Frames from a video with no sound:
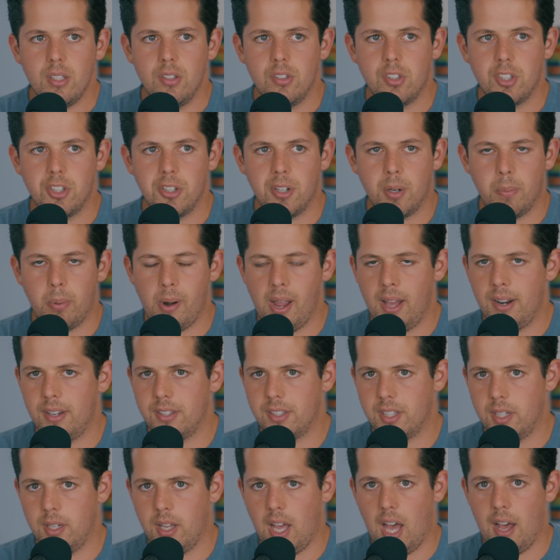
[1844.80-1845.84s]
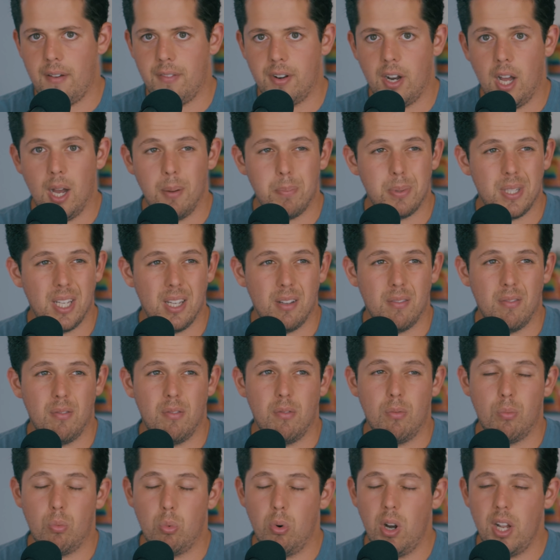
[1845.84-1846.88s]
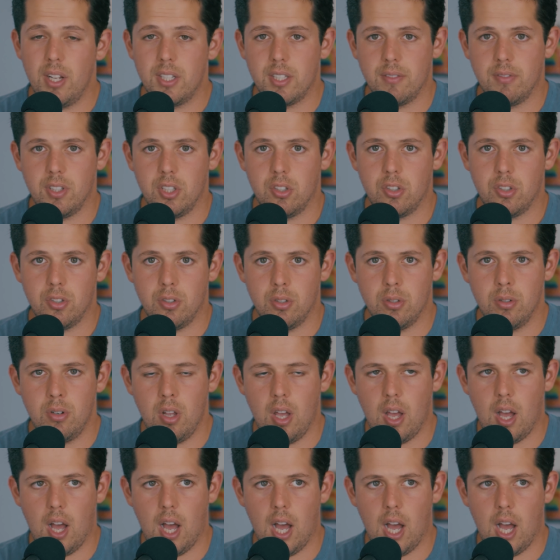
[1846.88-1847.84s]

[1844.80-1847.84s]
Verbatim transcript: zero to brand is going to have an update relatively soon,